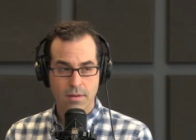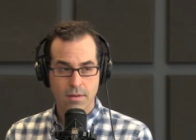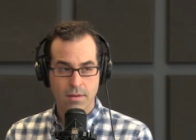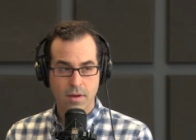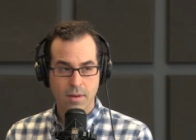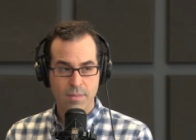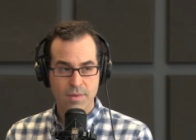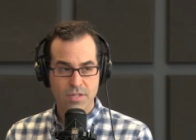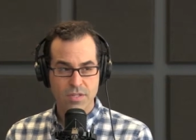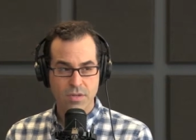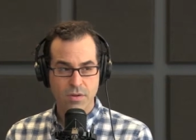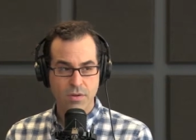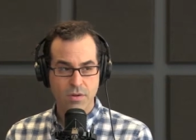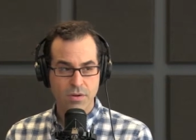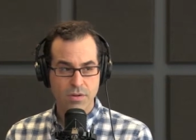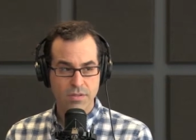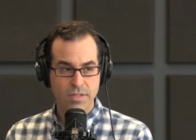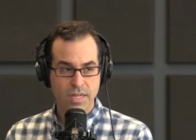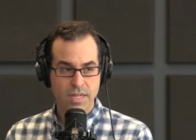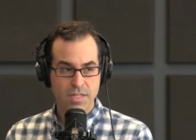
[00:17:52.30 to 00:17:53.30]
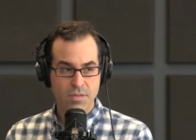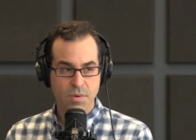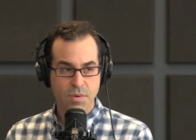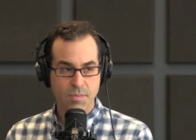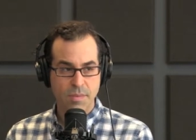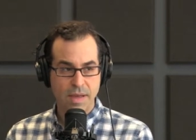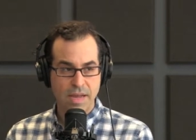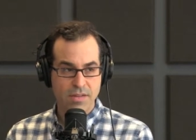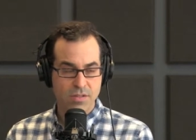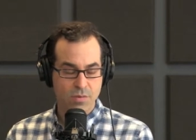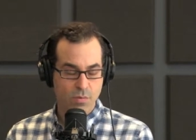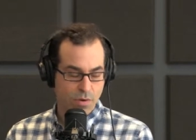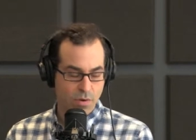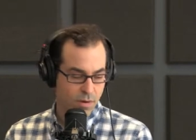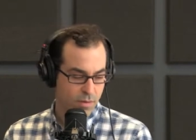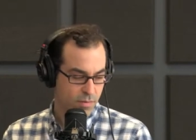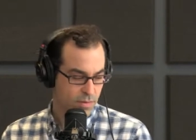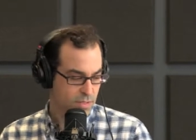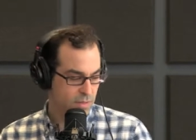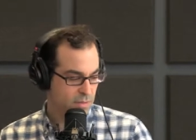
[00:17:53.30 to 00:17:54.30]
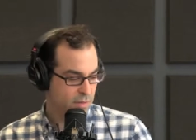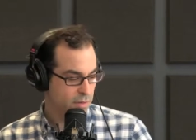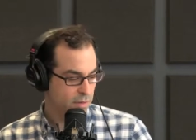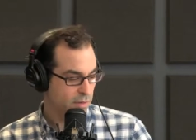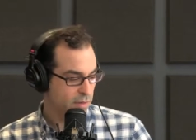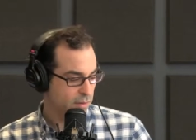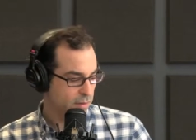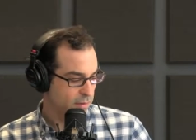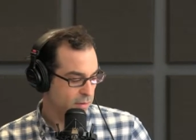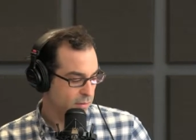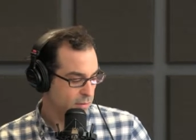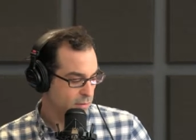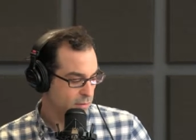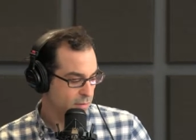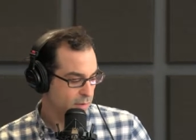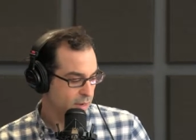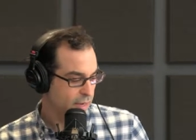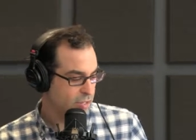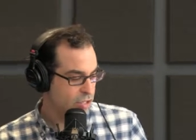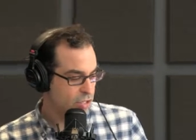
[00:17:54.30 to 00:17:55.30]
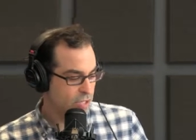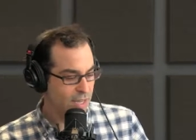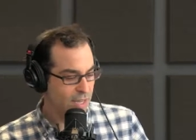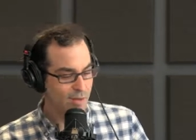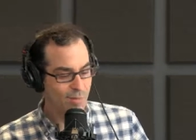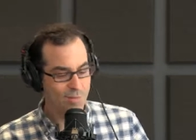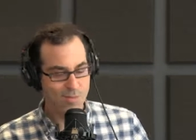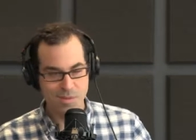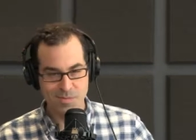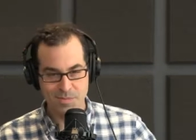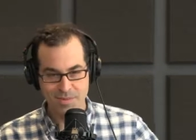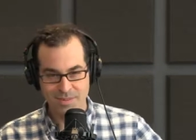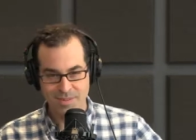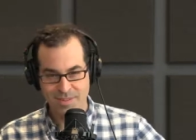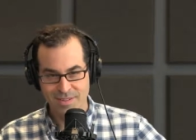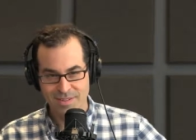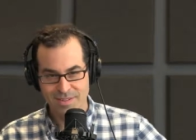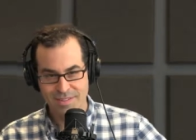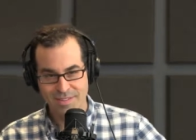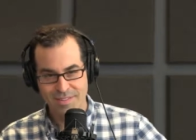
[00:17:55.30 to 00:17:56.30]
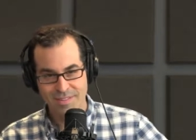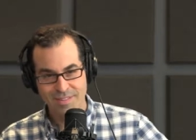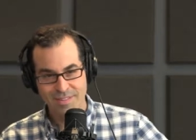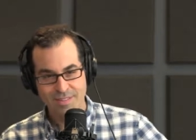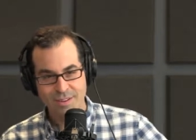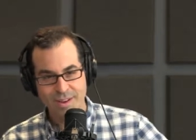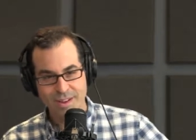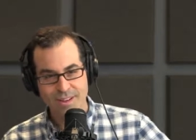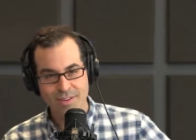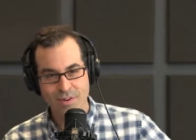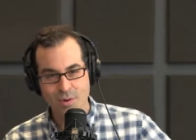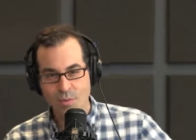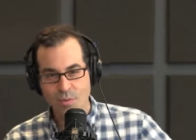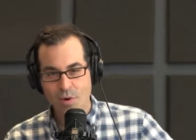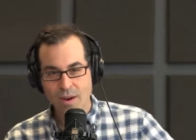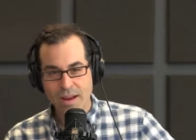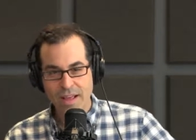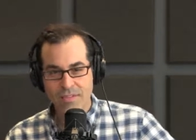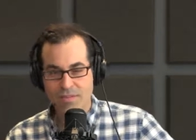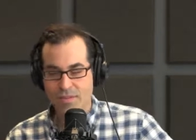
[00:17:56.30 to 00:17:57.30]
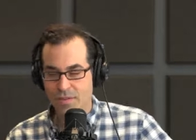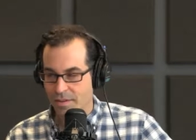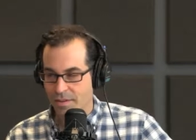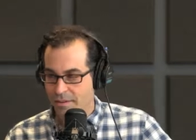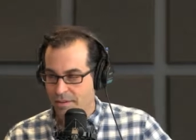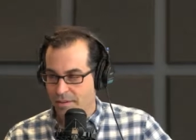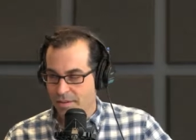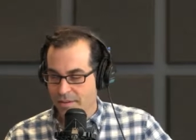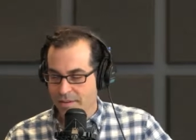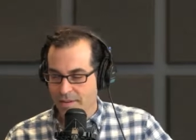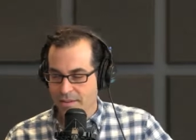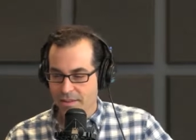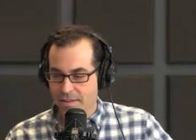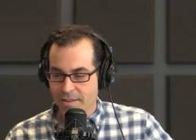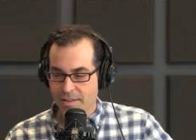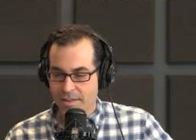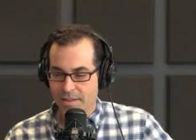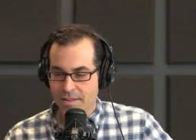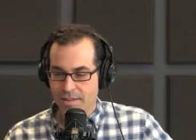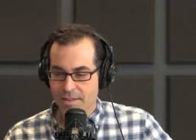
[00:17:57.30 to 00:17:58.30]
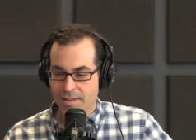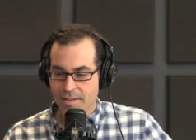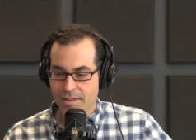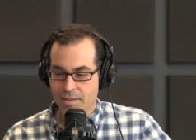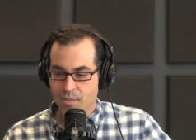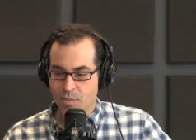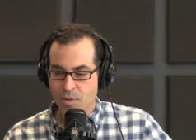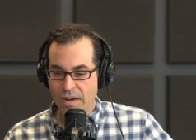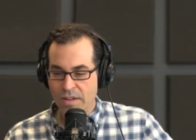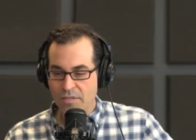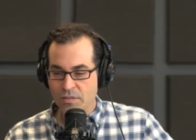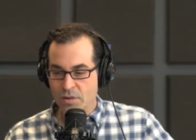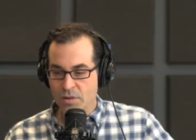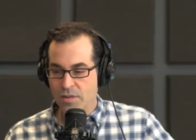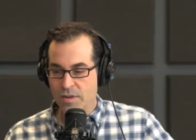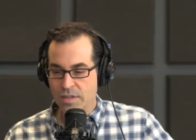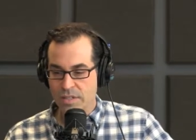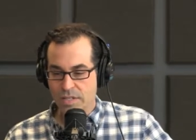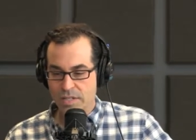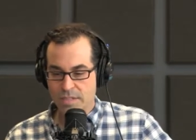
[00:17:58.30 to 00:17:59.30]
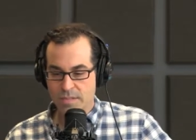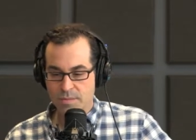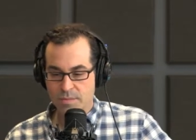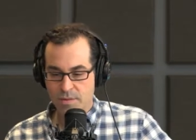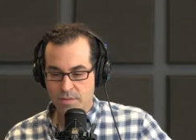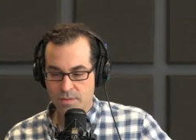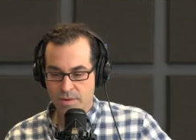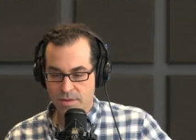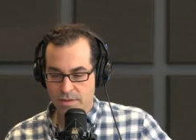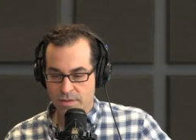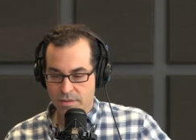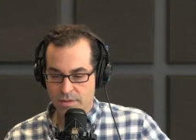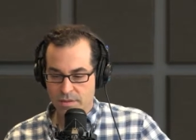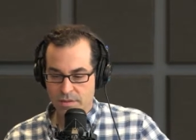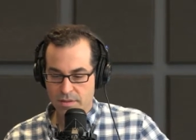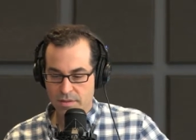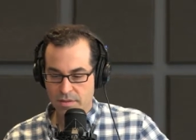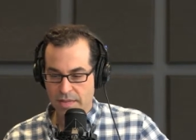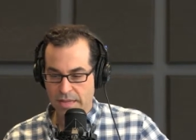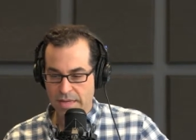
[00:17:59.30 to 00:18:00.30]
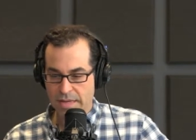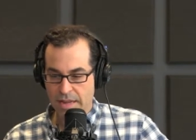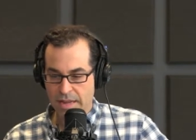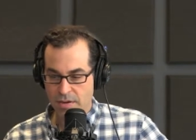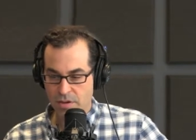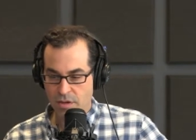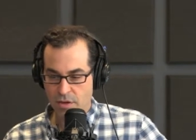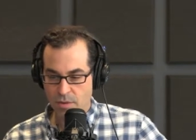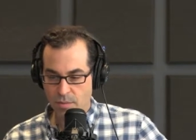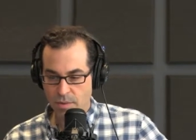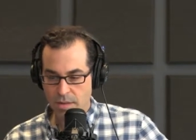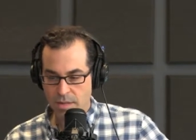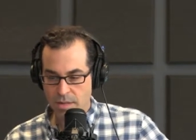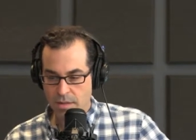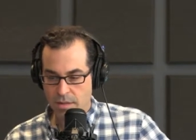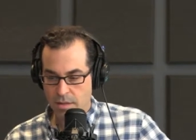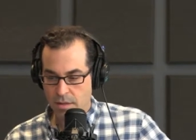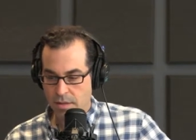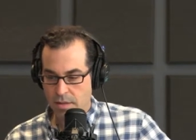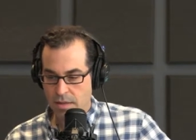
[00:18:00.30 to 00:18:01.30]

Oh, I miss the good old days when back to work was, we actually help people, right? Or whatever. Whatever criticism you want to lay down. You know what?